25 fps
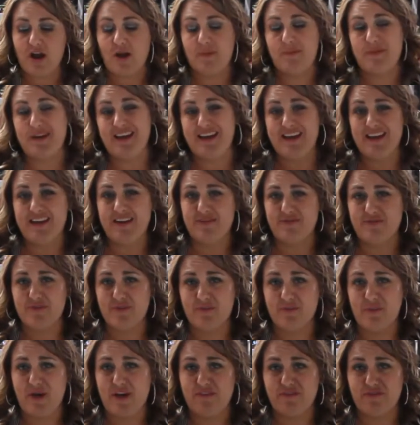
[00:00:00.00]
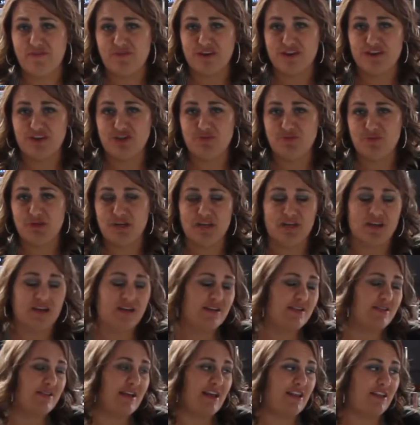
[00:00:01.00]
I'm gonna get it from my fridge
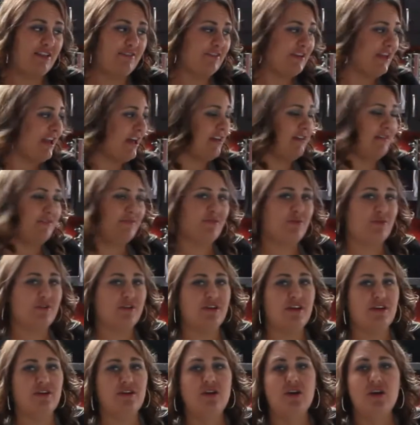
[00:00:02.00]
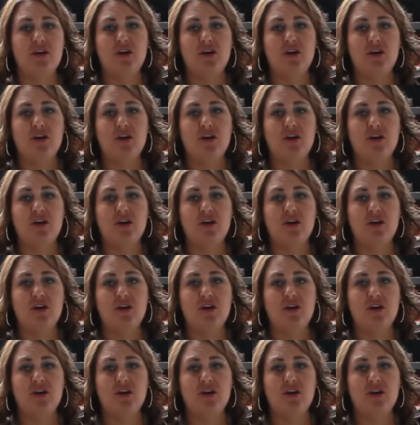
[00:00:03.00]
because I live in California.